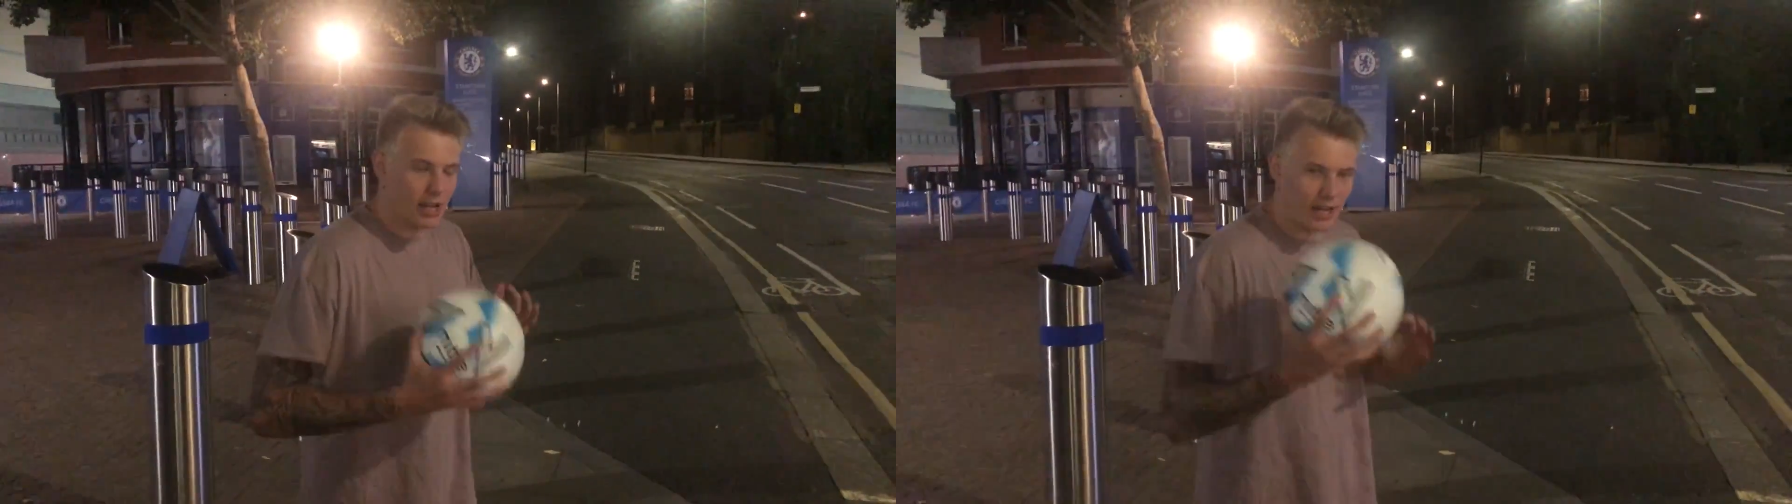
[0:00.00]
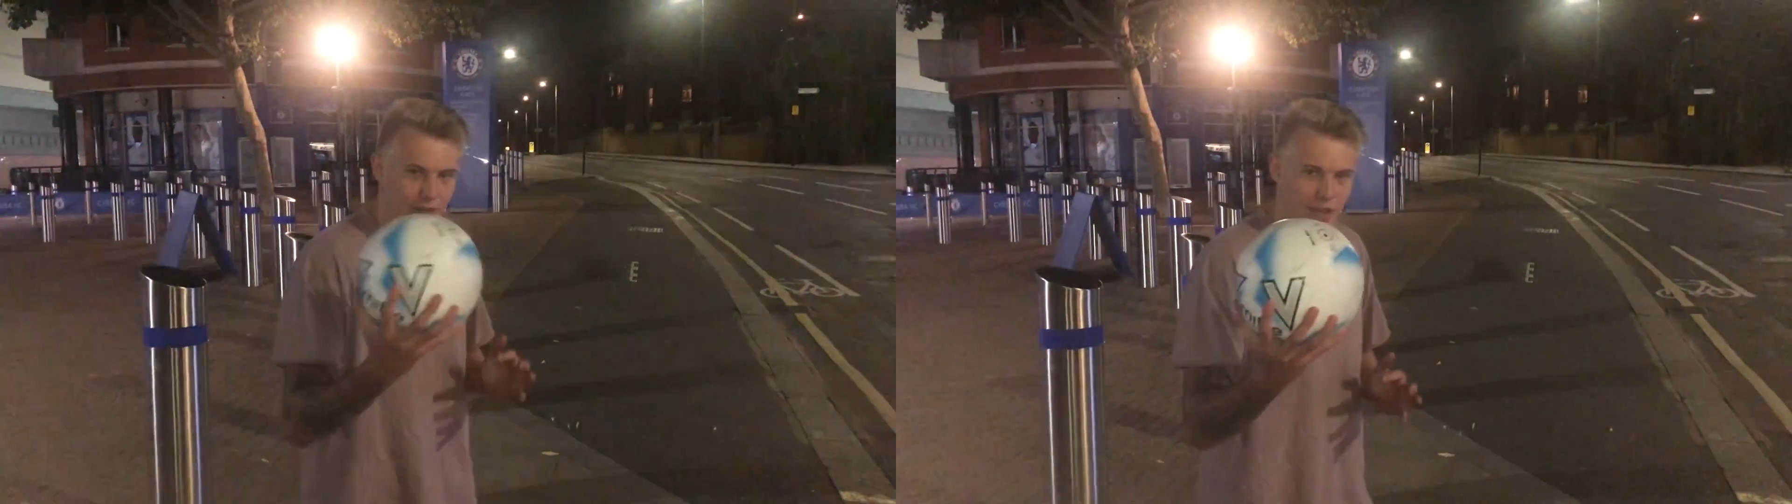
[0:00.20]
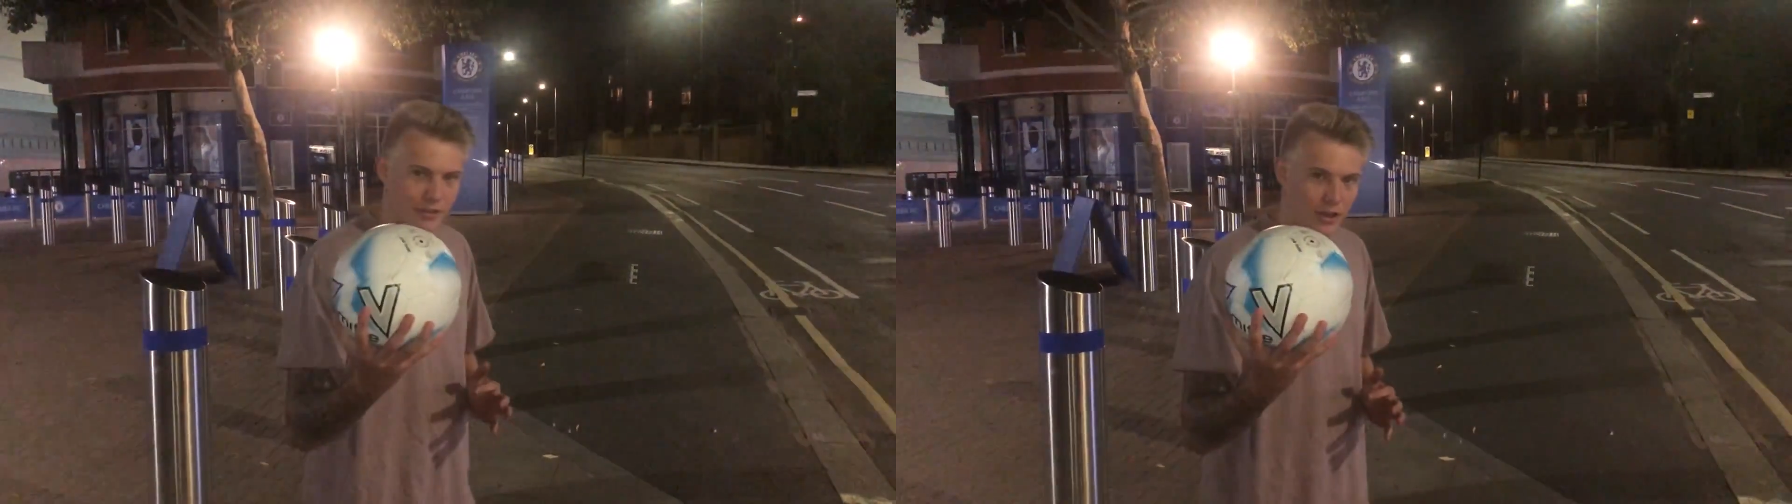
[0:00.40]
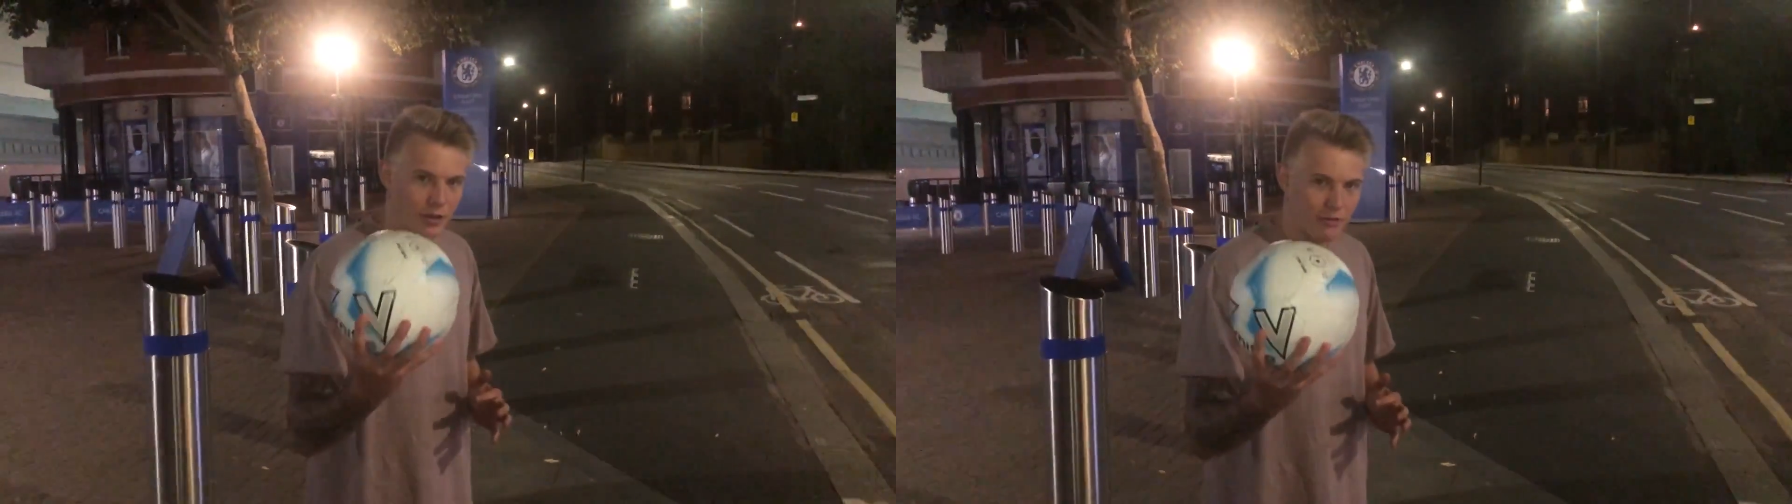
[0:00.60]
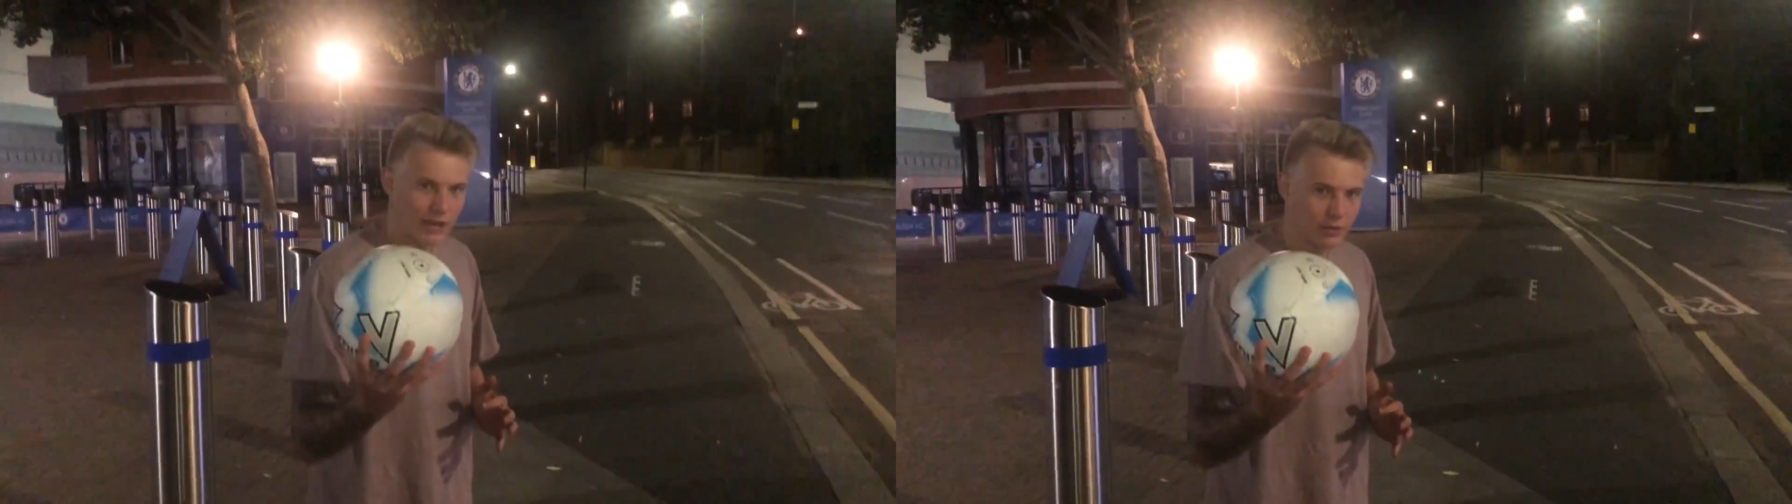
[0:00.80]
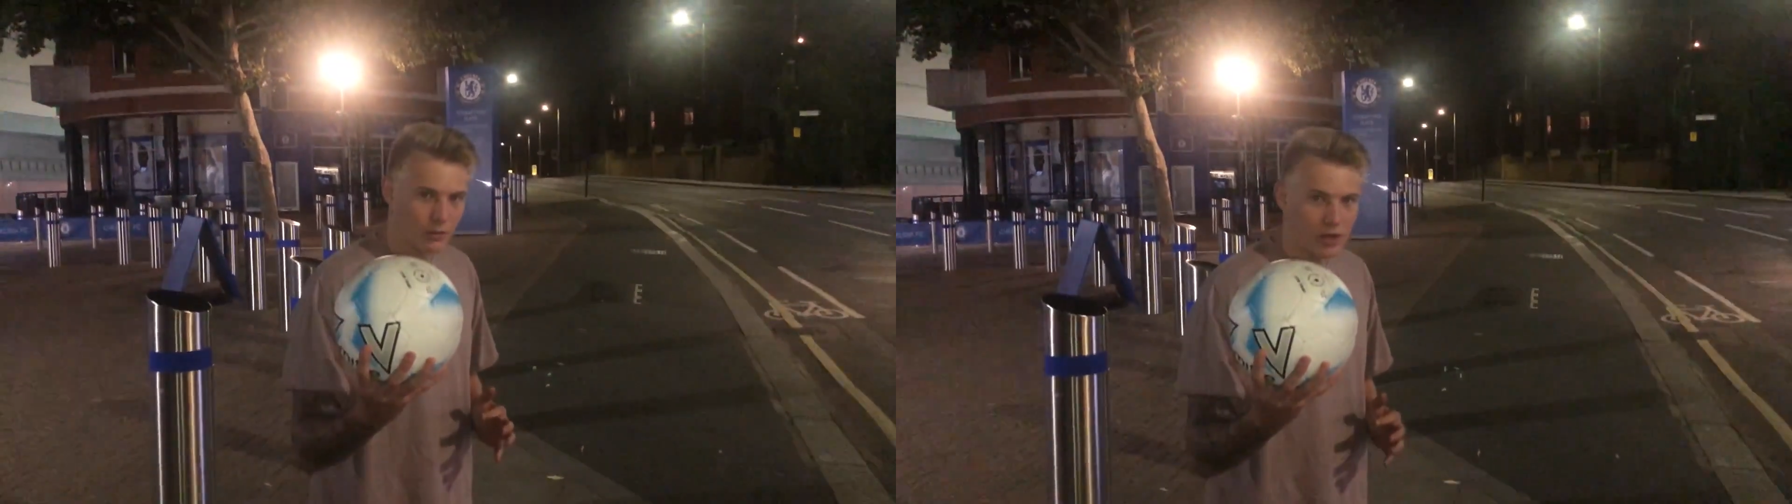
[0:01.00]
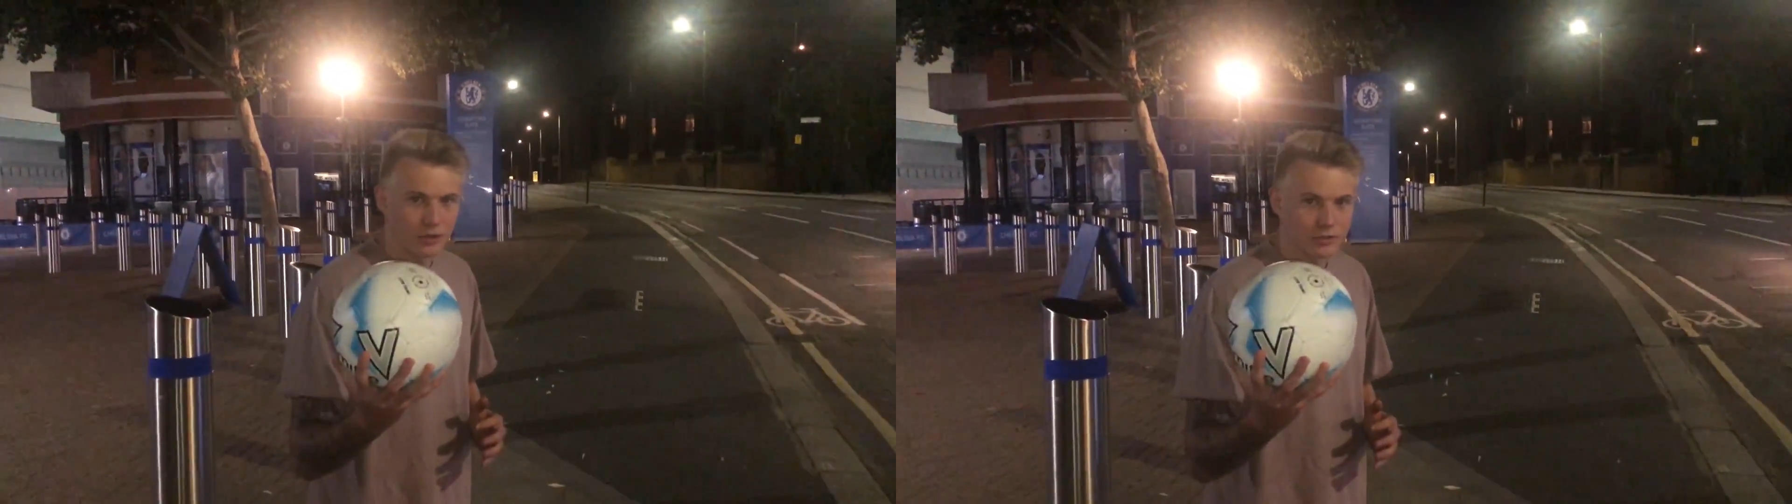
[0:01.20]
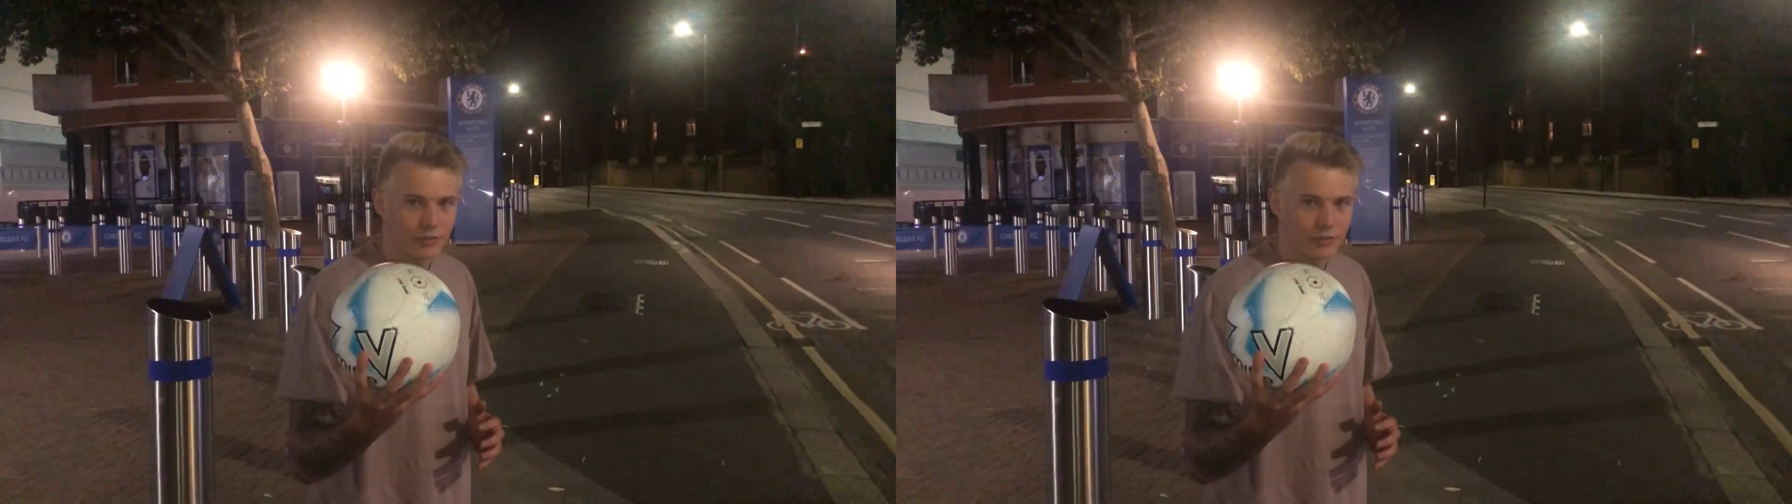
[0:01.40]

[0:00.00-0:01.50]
another around the world